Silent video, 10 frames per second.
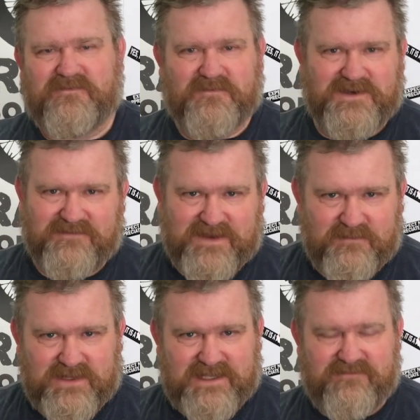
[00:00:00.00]
When have I
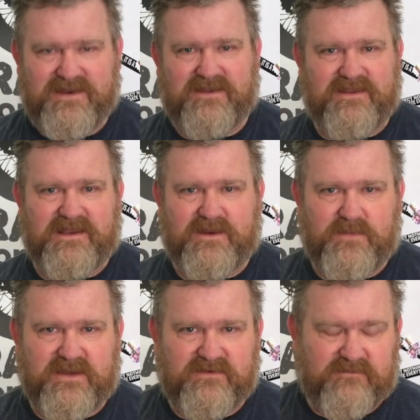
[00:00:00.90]
believed anything
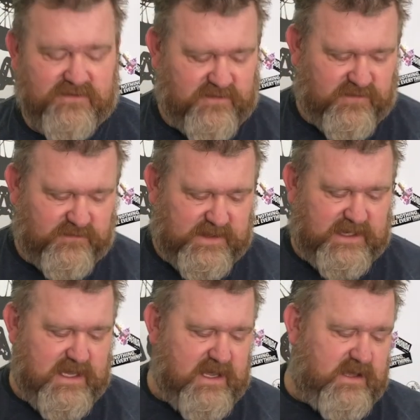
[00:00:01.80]
anybody's ever told me?
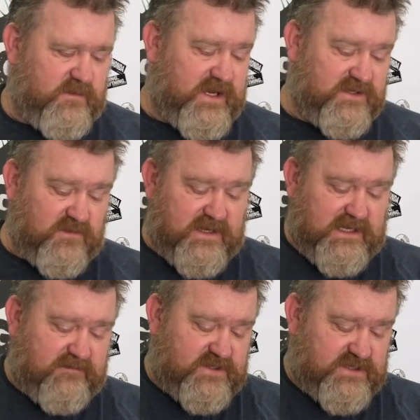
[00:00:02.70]
But I do want to
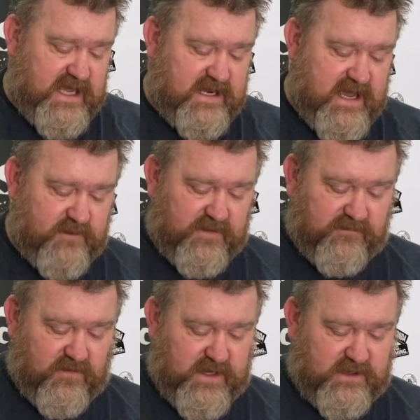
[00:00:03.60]
give a shout out
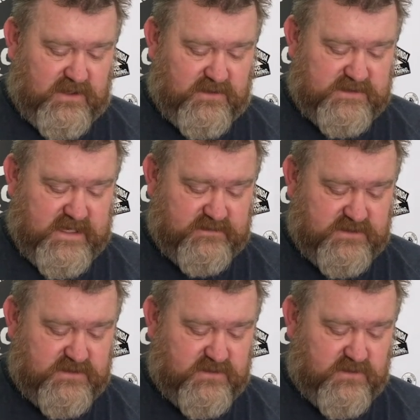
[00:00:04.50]
before I close out
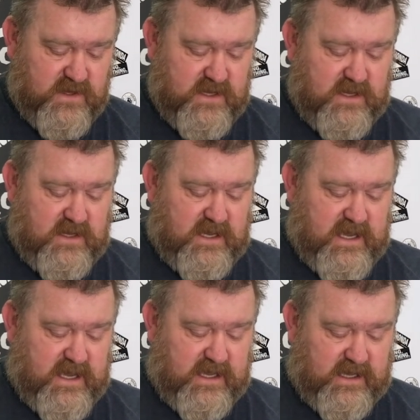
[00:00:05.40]
to
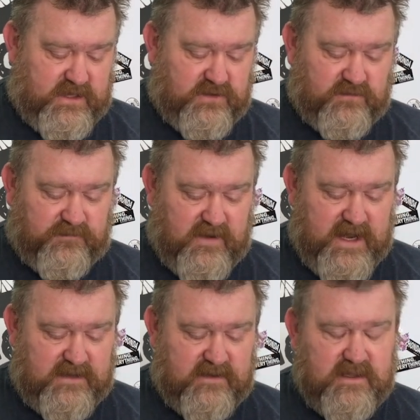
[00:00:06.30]
a new
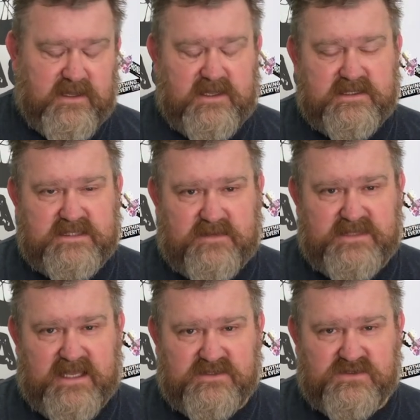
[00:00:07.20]
friend. His name's
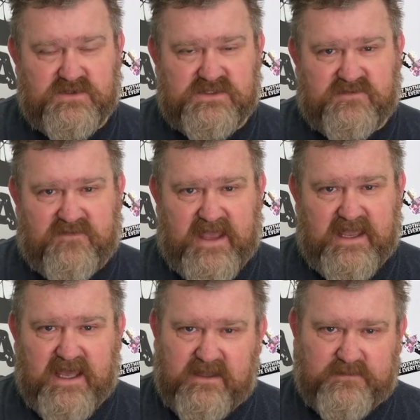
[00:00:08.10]
Jesus
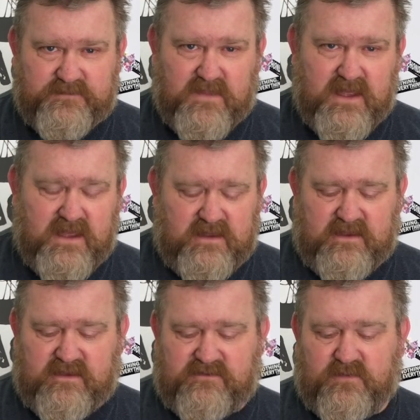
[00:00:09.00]
Vega.
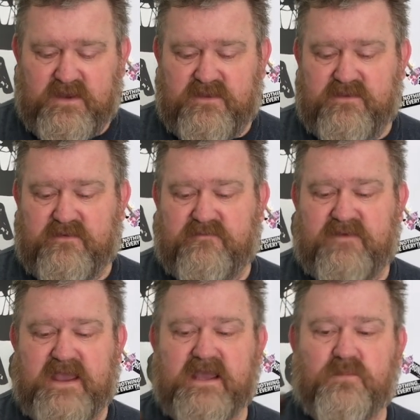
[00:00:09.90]
He's with
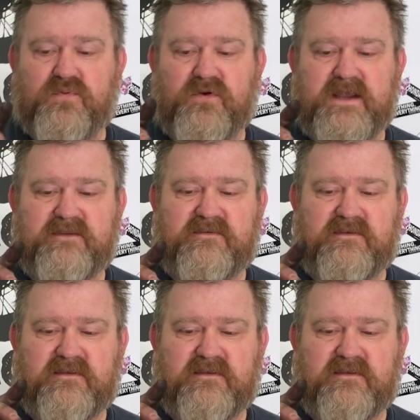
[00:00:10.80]
VegaPrint.